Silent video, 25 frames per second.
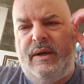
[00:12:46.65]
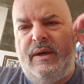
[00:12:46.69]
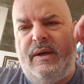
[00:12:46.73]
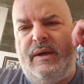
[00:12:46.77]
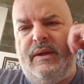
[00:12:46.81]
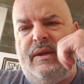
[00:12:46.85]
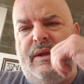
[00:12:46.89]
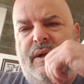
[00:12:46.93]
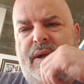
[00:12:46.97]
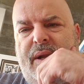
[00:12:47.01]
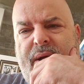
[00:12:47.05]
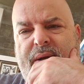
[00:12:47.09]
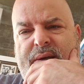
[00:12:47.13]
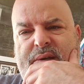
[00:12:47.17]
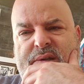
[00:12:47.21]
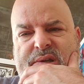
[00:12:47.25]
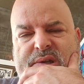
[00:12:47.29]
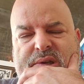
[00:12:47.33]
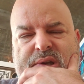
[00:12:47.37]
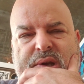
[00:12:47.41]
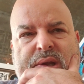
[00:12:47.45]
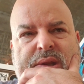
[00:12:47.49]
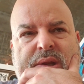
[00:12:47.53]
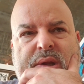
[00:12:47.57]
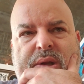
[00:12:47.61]
in
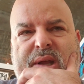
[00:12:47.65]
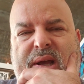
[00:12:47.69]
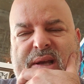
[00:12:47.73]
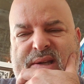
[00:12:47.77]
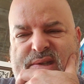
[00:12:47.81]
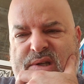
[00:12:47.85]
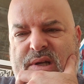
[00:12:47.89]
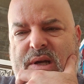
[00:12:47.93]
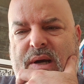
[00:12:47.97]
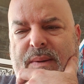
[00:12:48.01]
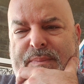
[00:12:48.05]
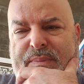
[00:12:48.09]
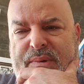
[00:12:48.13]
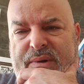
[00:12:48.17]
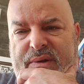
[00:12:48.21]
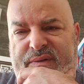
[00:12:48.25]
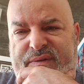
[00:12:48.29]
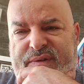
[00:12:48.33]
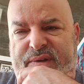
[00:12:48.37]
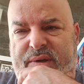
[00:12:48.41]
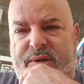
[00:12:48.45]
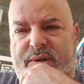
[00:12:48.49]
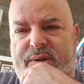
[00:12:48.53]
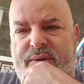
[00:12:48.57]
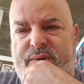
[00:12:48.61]
the last couple
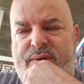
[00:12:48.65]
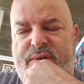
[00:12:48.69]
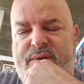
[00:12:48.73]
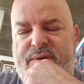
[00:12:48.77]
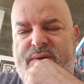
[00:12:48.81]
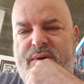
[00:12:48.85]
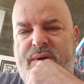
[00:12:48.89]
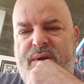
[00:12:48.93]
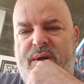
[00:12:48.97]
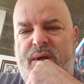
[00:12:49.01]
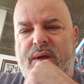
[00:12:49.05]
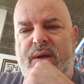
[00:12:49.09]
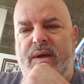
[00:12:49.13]
of years.